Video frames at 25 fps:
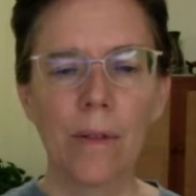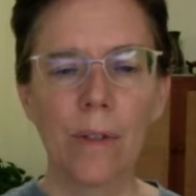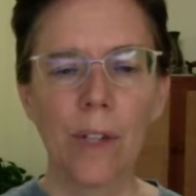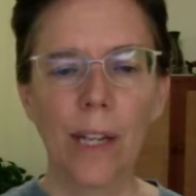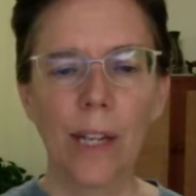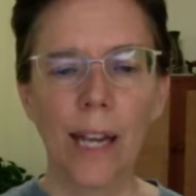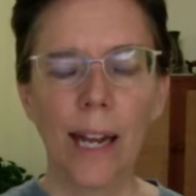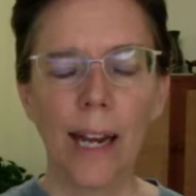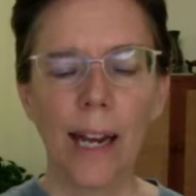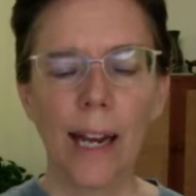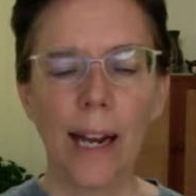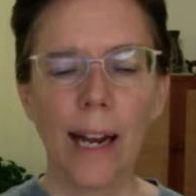
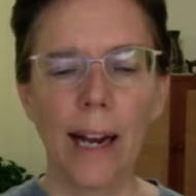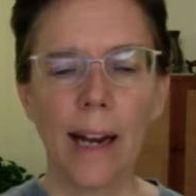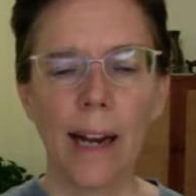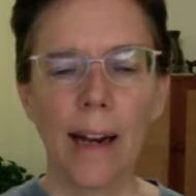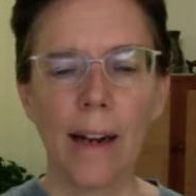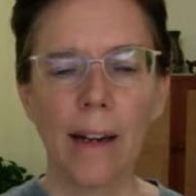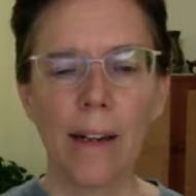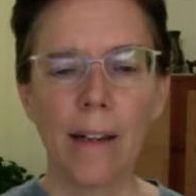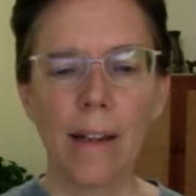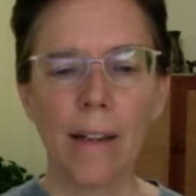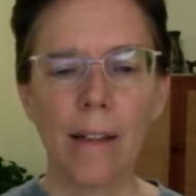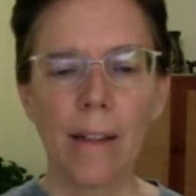
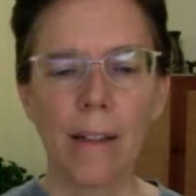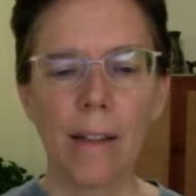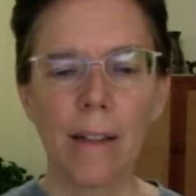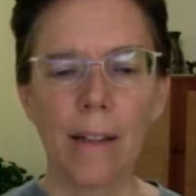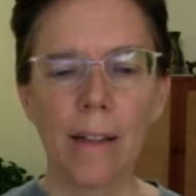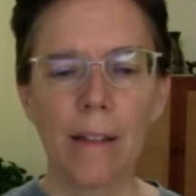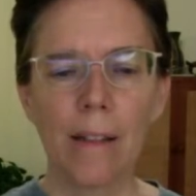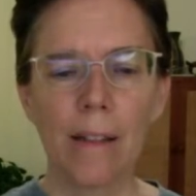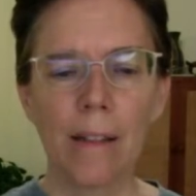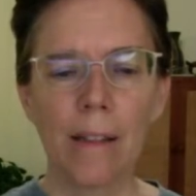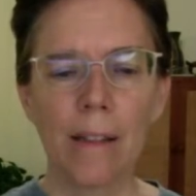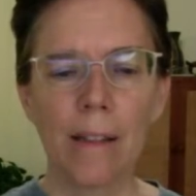care,
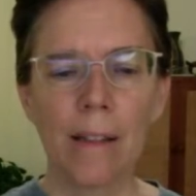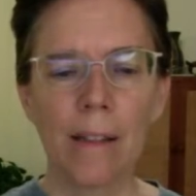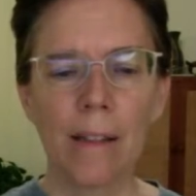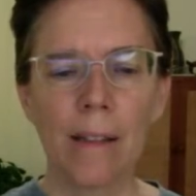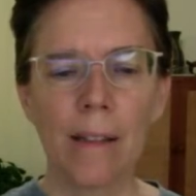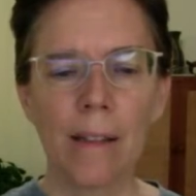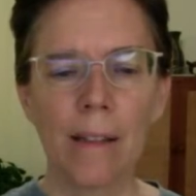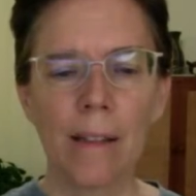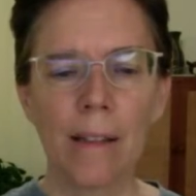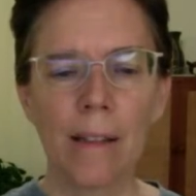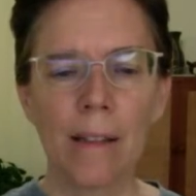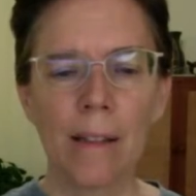
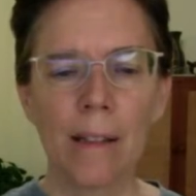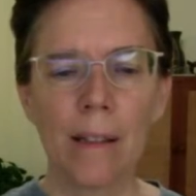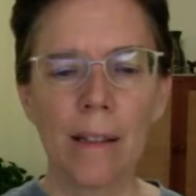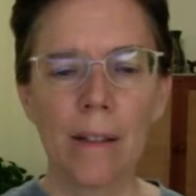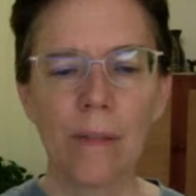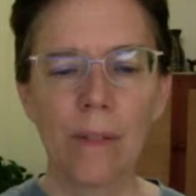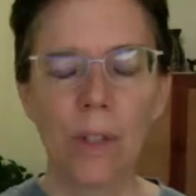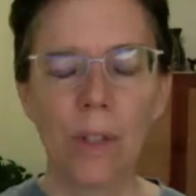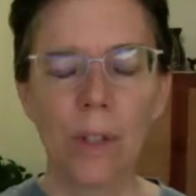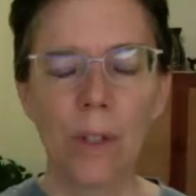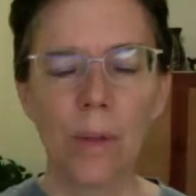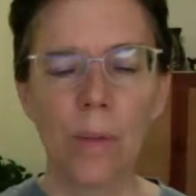
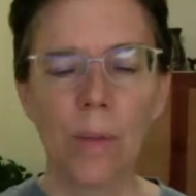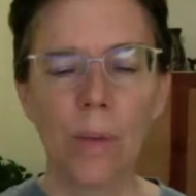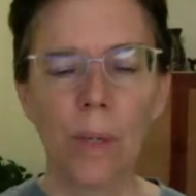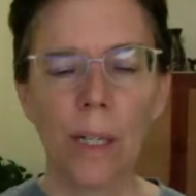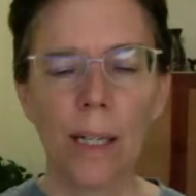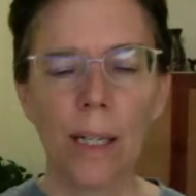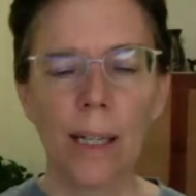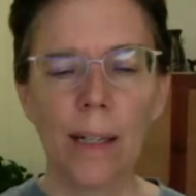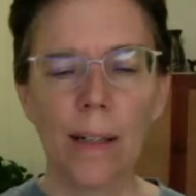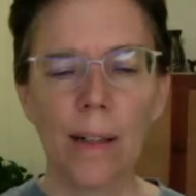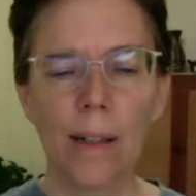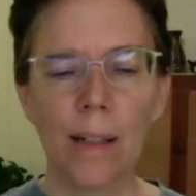
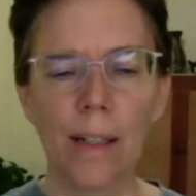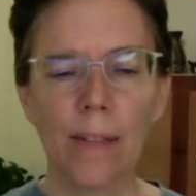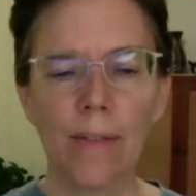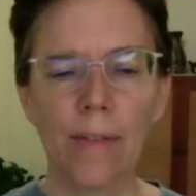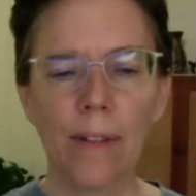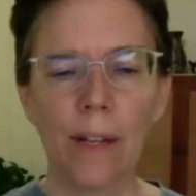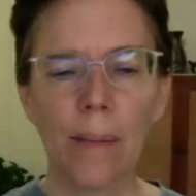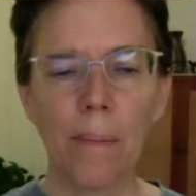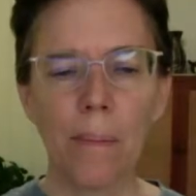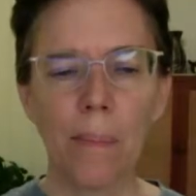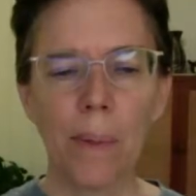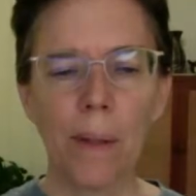goodwill, of
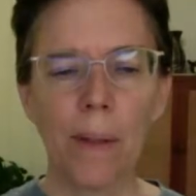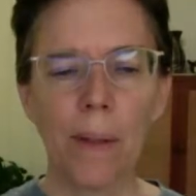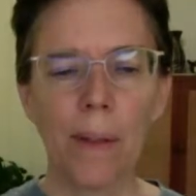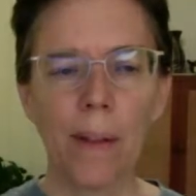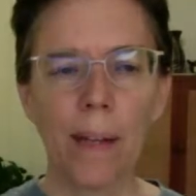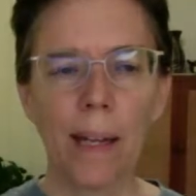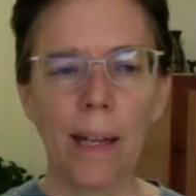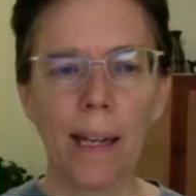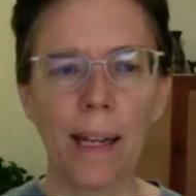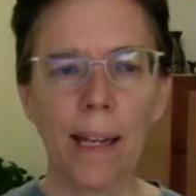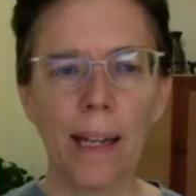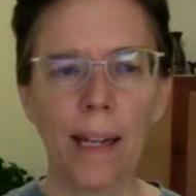
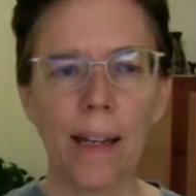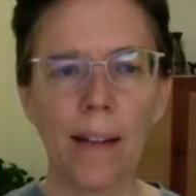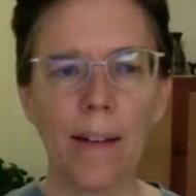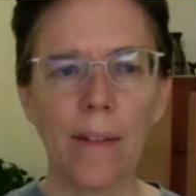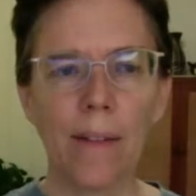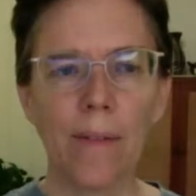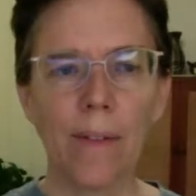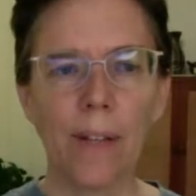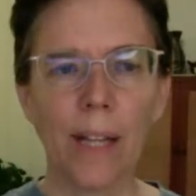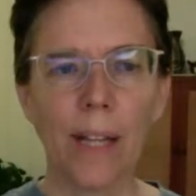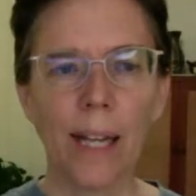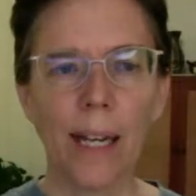empathy,
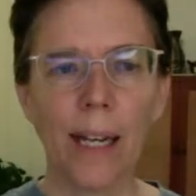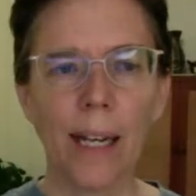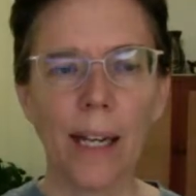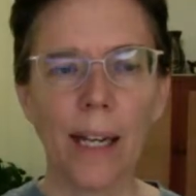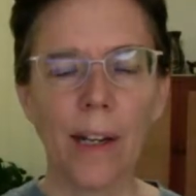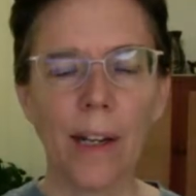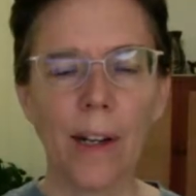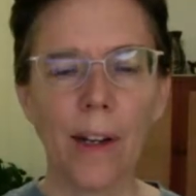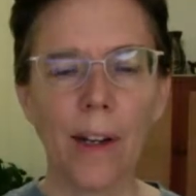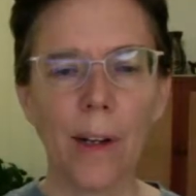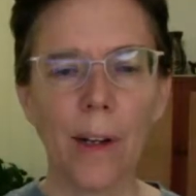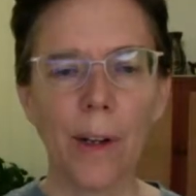of letting
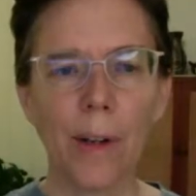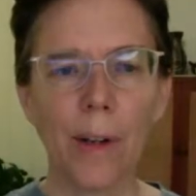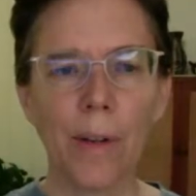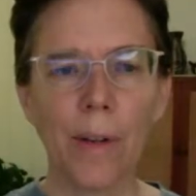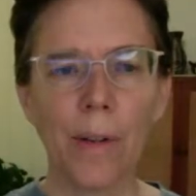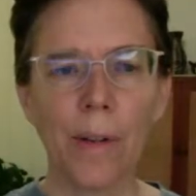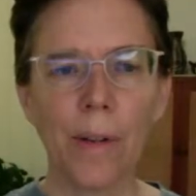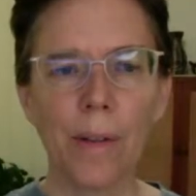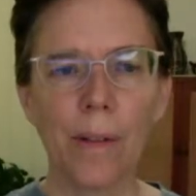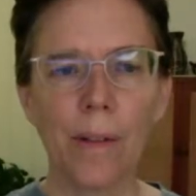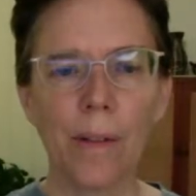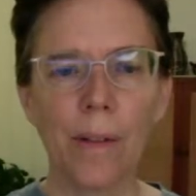go,
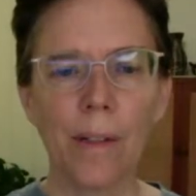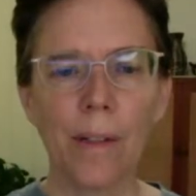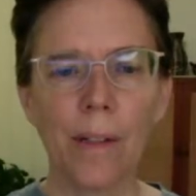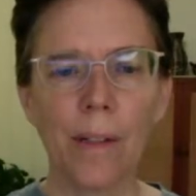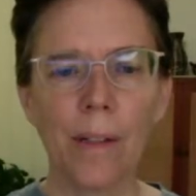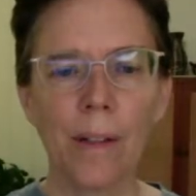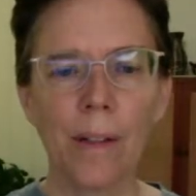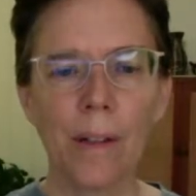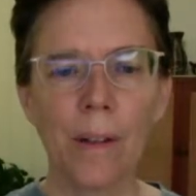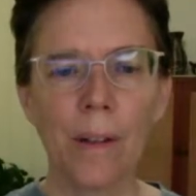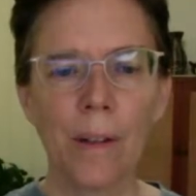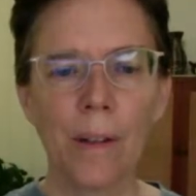
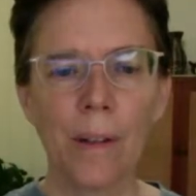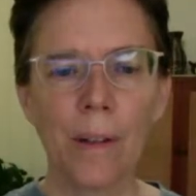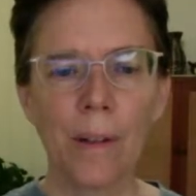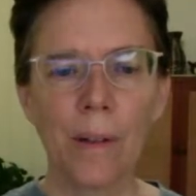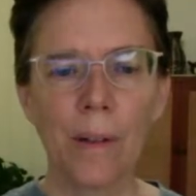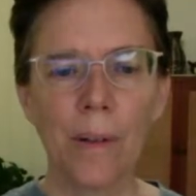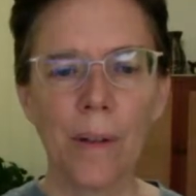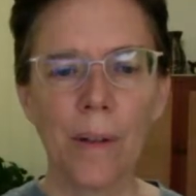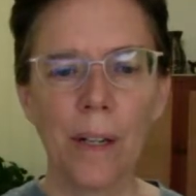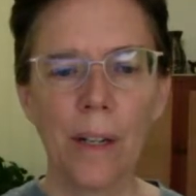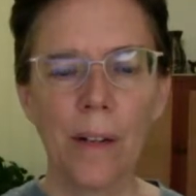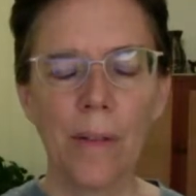
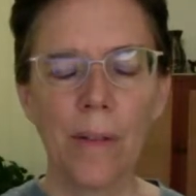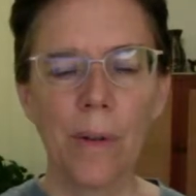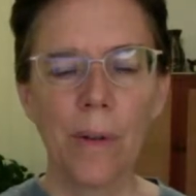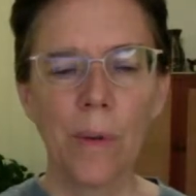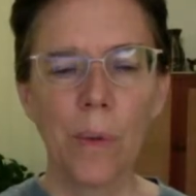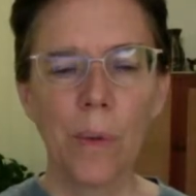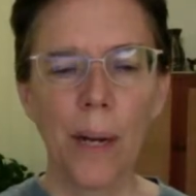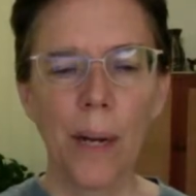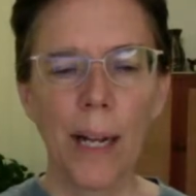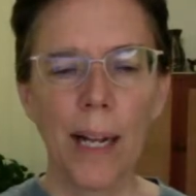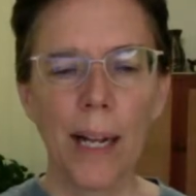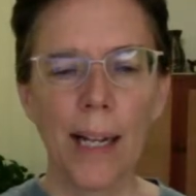whatever
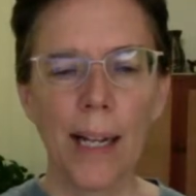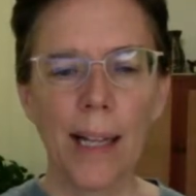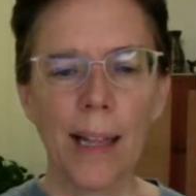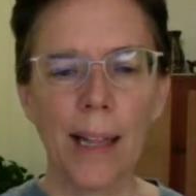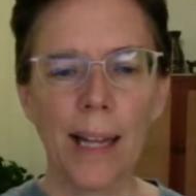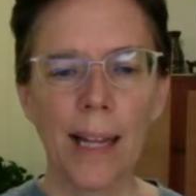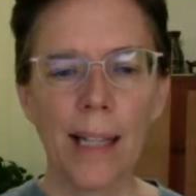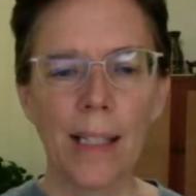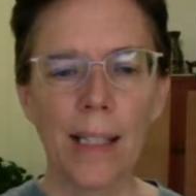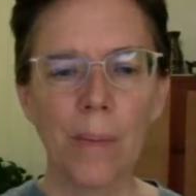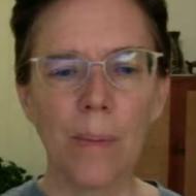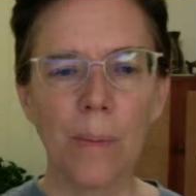way
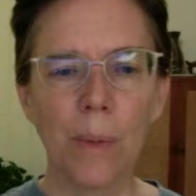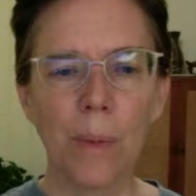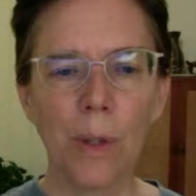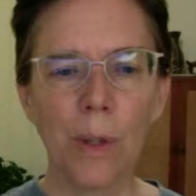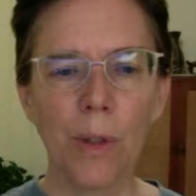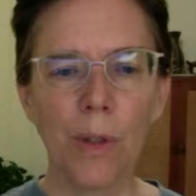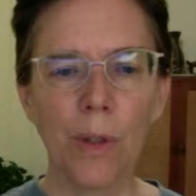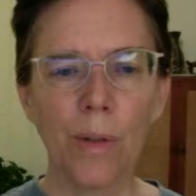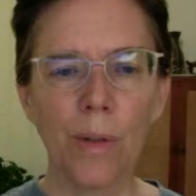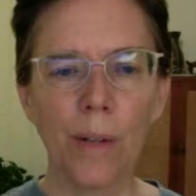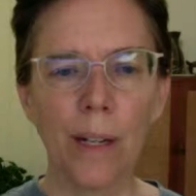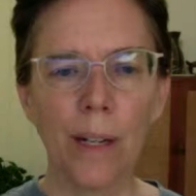that's
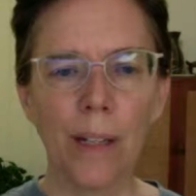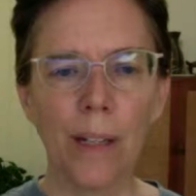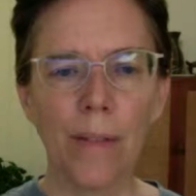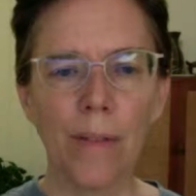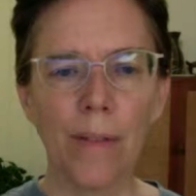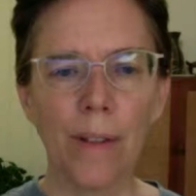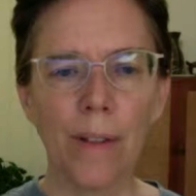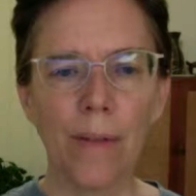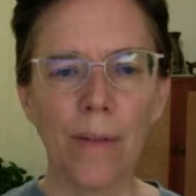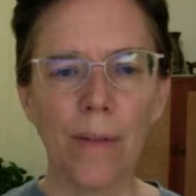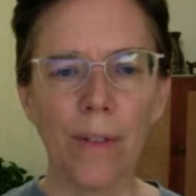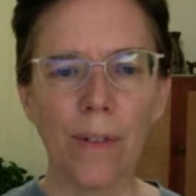most
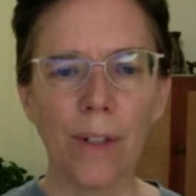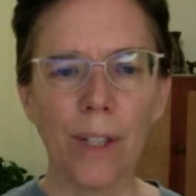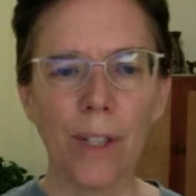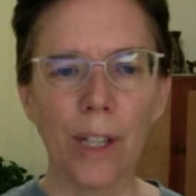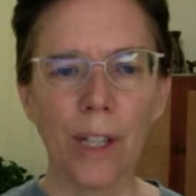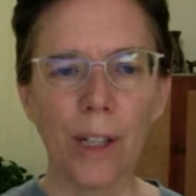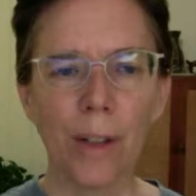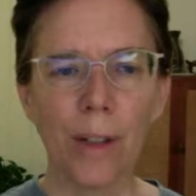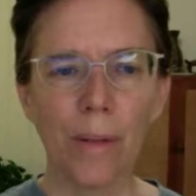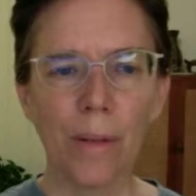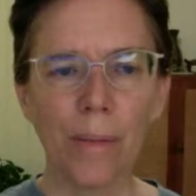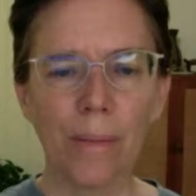relevant for you.